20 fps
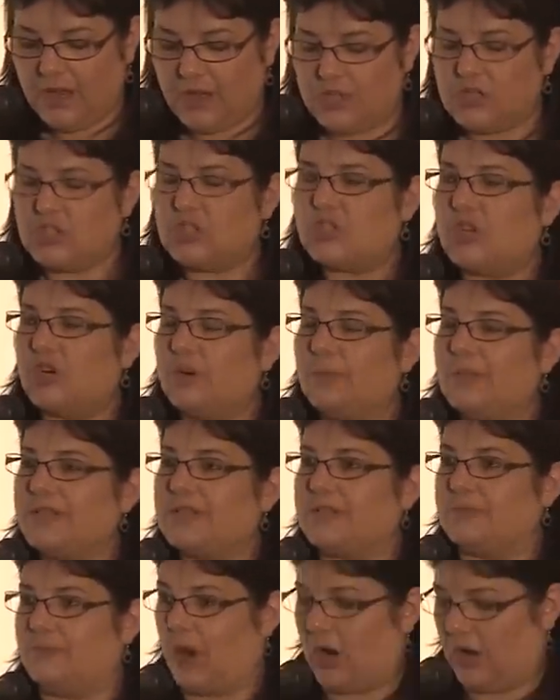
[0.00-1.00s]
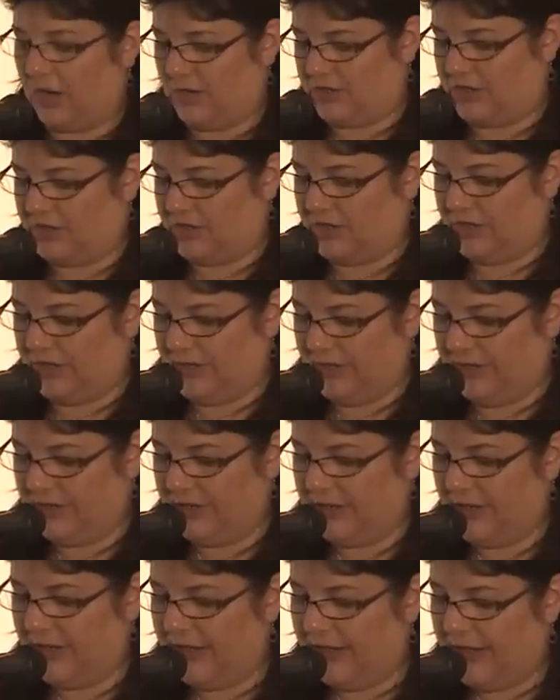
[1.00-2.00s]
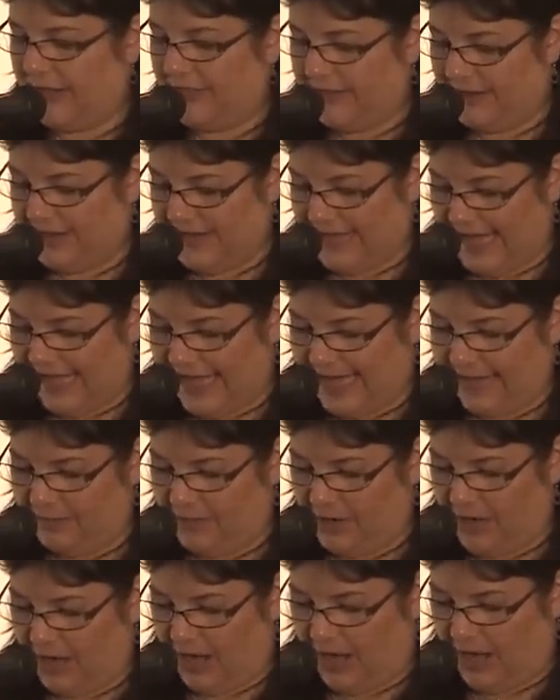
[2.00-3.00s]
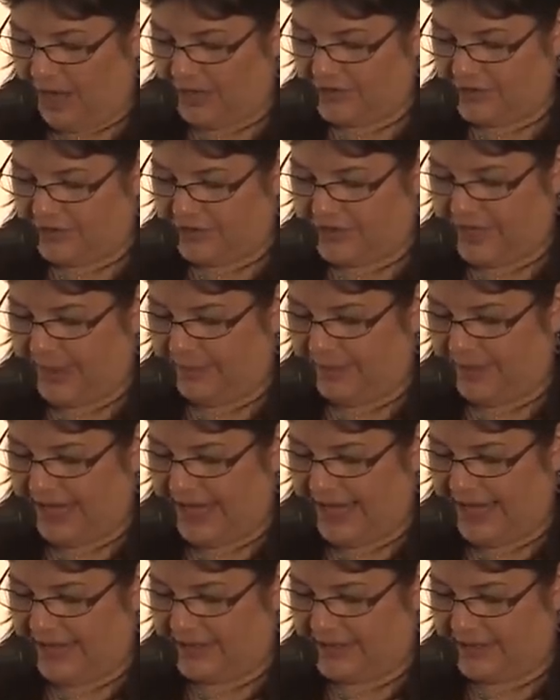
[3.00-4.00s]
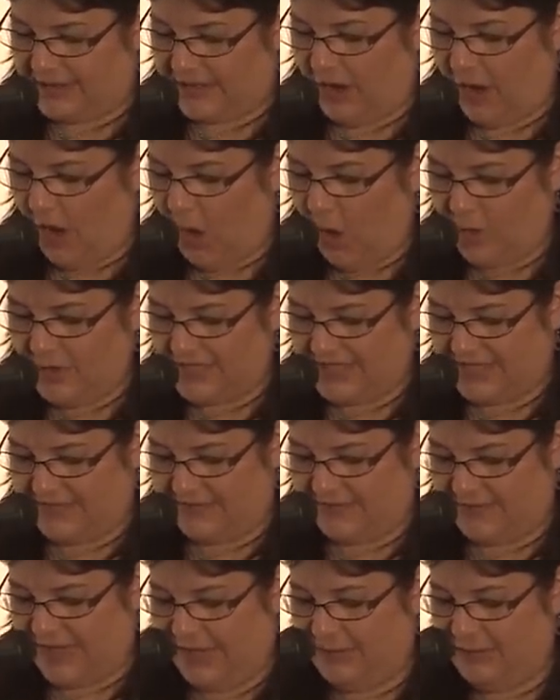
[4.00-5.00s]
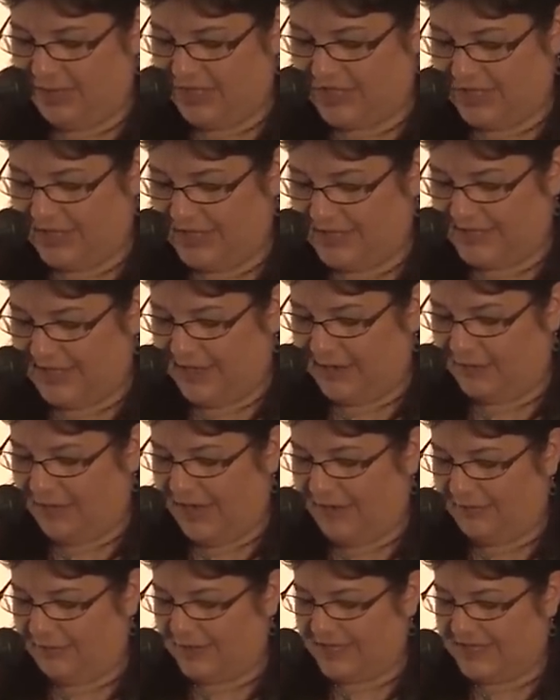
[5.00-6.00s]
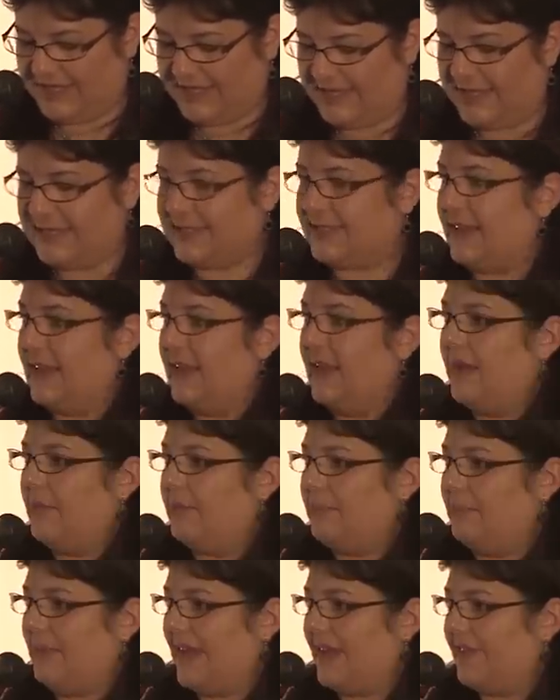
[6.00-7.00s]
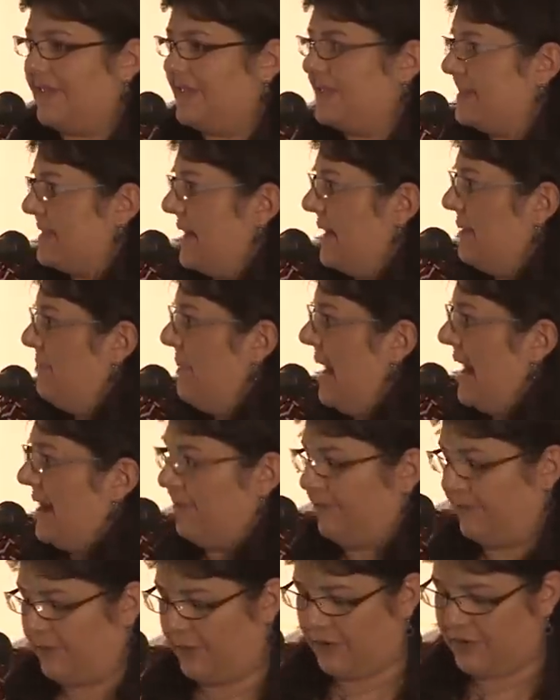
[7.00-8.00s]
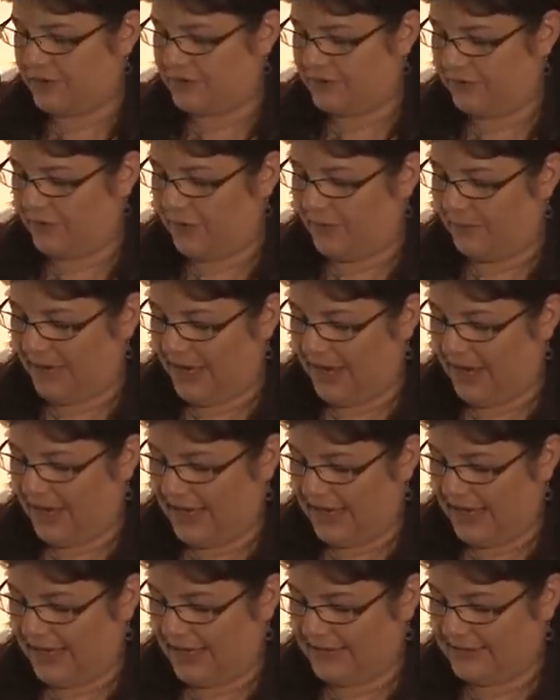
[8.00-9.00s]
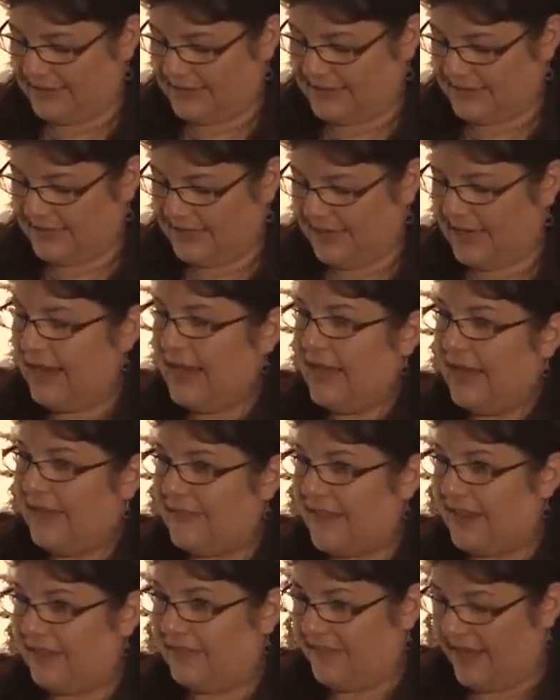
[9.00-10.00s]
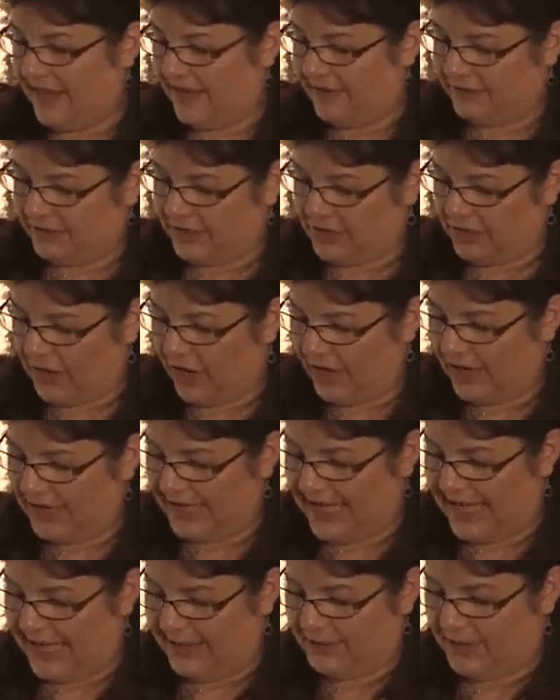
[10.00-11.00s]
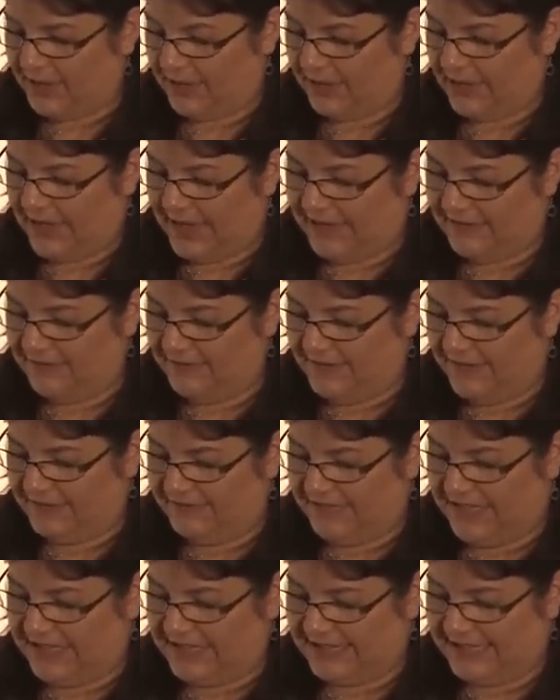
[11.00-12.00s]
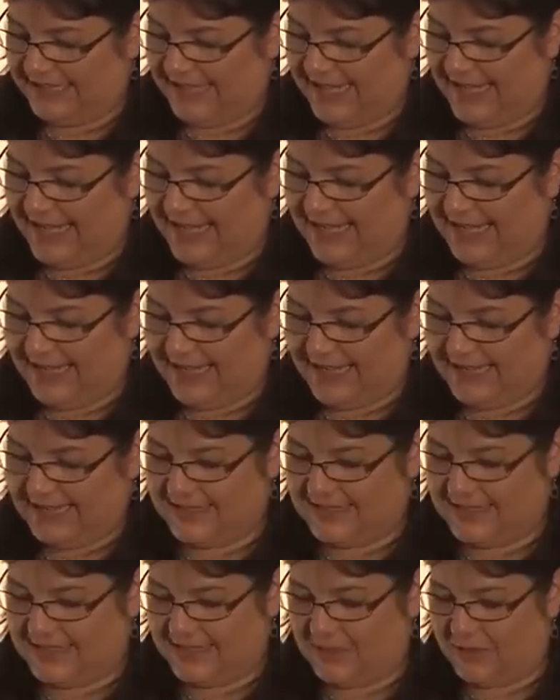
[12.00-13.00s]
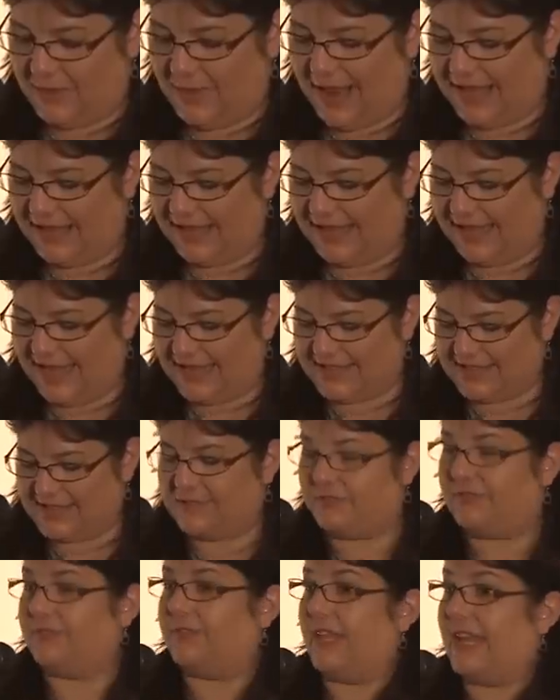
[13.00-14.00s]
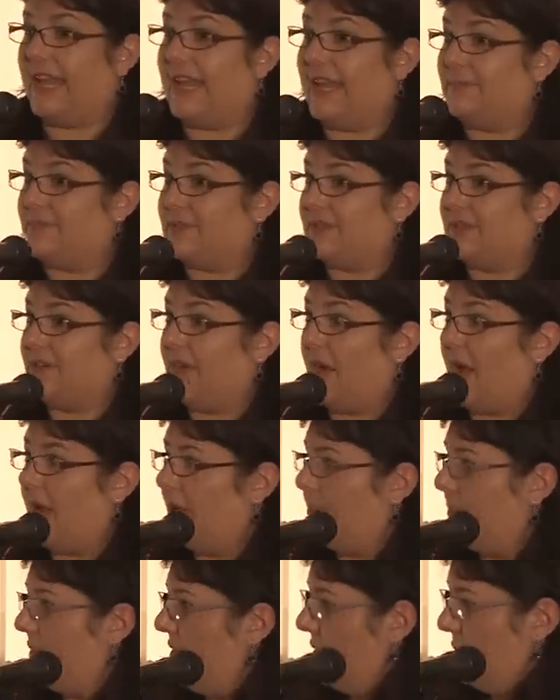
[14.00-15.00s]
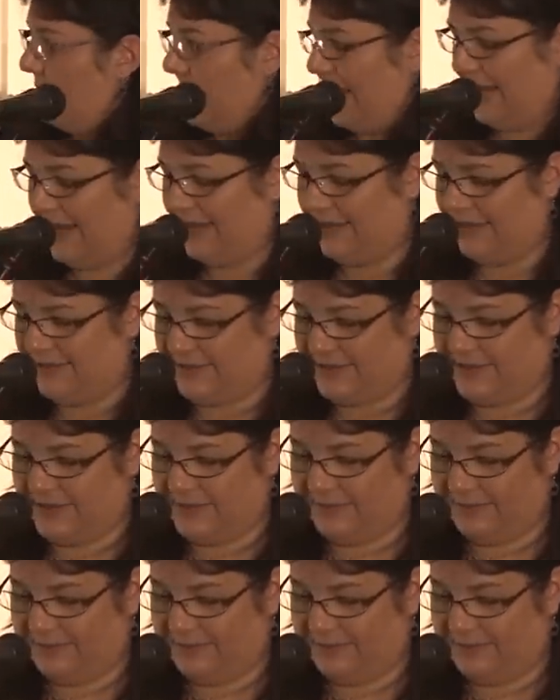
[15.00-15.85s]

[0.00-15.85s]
Sherman's March. The name conjures up a, his, a host of images and references myths and metaphors for Americans. They think of Clark Gable and Vivien Leigh, silhouetted against the flames and gone with the wind.